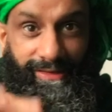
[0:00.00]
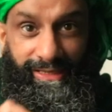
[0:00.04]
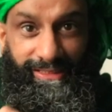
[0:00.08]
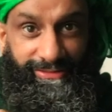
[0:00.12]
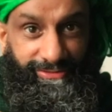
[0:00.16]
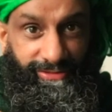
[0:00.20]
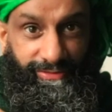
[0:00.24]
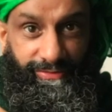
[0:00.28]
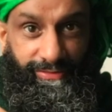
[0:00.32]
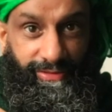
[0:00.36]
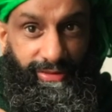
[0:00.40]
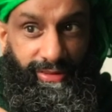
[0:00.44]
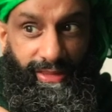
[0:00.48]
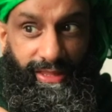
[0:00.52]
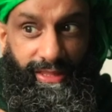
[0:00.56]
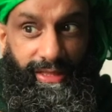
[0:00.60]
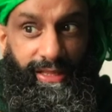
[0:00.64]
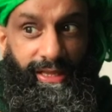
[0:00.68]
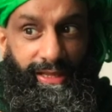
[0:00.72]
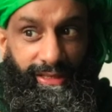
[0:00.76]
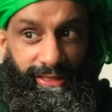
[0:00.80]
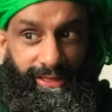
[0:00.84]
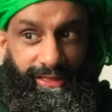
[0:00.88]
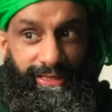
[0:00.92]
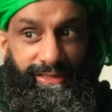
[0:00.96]
less of a thing,
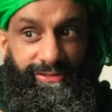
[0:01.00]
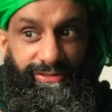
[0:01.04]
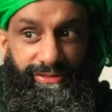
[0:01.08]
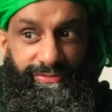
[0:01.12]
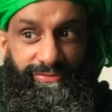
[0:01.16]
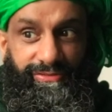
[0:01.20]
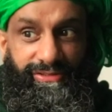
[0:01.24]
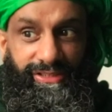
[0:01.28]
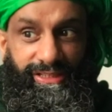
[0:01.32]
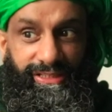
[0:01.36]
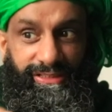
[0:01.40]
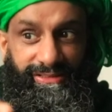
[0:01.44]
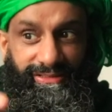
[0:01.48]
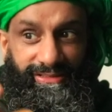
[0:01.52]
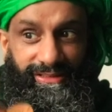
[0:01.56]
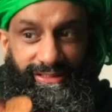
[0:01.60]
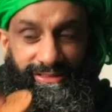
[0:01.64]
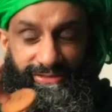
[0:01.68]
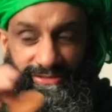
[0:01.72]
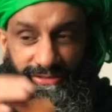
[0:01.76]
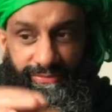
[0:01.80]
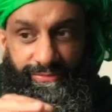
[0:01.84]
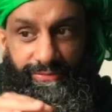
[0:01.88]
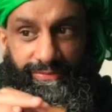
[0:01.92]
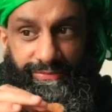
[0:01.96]
less of a taste,
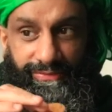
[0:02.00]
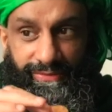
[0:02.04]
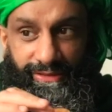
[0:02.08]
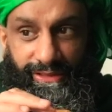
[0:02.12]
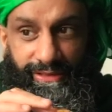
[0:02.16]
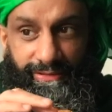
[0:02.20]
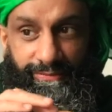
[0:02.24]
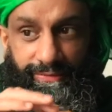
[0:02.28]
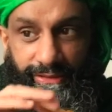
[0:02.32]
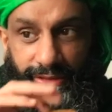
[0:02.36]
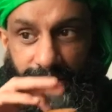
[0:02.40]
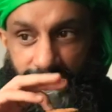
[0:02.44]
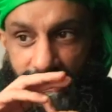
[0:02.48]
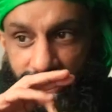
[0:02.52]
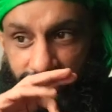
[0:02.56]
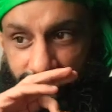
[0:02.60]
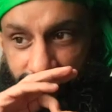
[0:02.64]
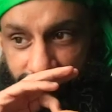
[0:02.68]
less of a flavour,